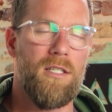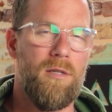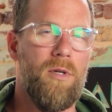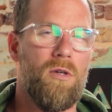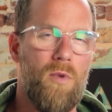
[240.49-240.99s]
to
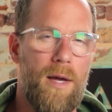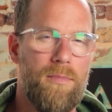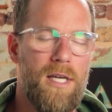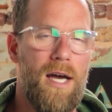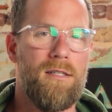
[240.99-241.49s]
build
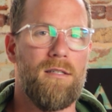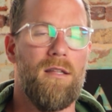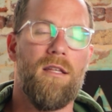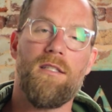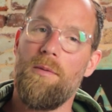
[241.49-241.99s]
websites
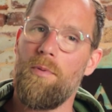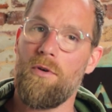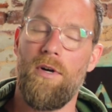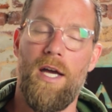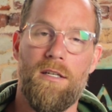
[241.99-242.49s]
than the
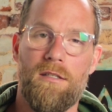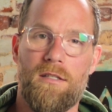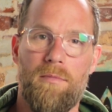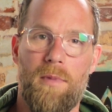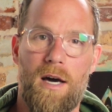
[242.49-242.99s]
typical
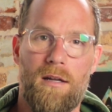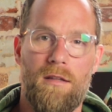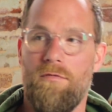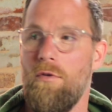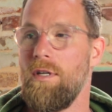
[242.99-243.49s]
agency model
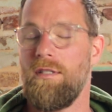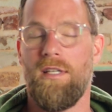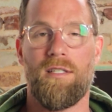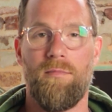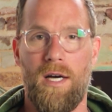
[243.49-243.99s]
of 4 to
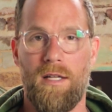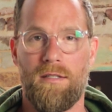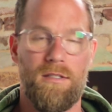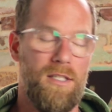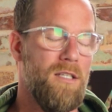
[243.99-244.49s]
6 months
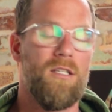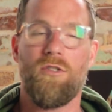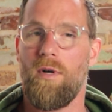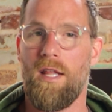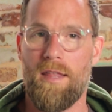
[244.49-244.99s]
and $10,000 to
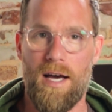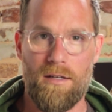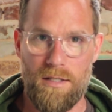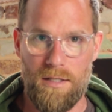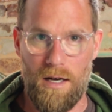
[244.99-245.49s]

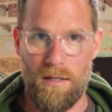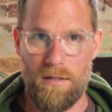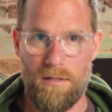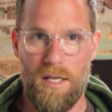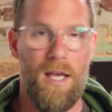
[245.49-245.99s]

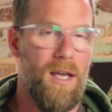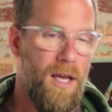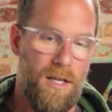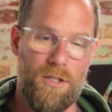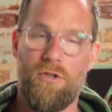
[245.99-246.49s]
$20,000
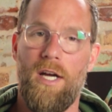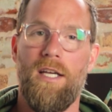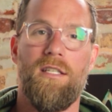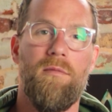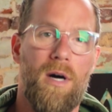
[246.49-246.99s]
in
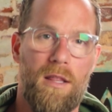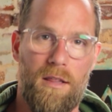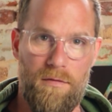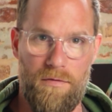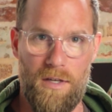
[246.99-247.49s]
crazy
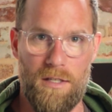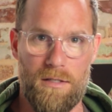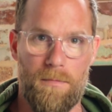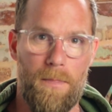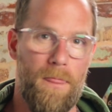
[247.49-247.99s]
monthly fees.
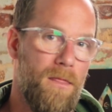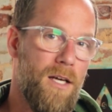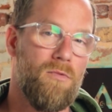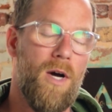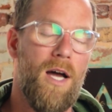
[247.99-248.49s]

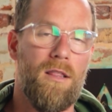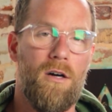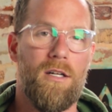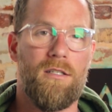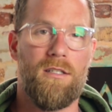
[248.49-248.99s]
That's why I
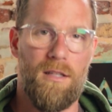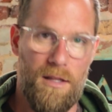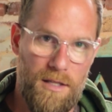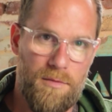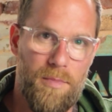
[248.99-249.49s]
launched
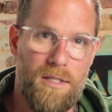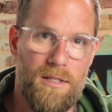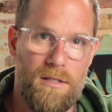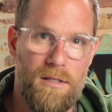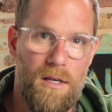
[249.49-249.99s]
this
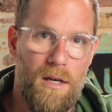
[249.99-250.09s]
business.